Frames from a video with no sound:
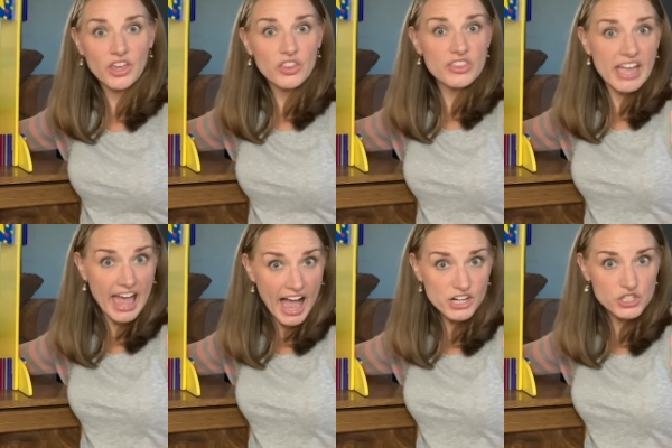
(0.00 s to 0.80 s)
The
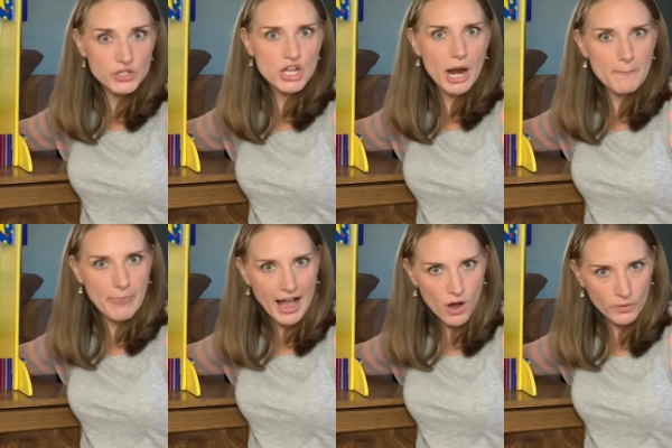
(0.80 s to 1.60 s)
actors are
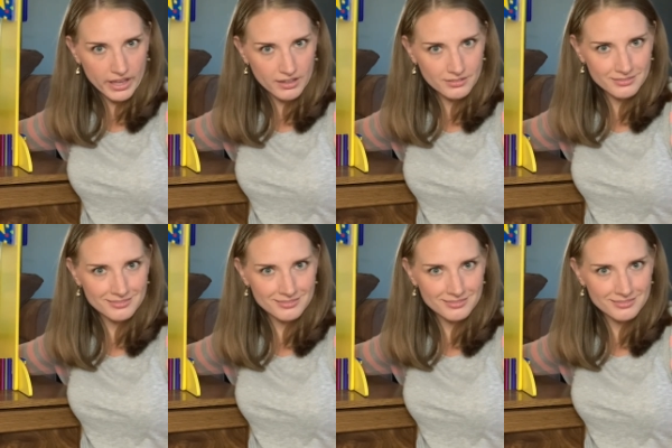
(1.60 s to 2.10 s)
bowing,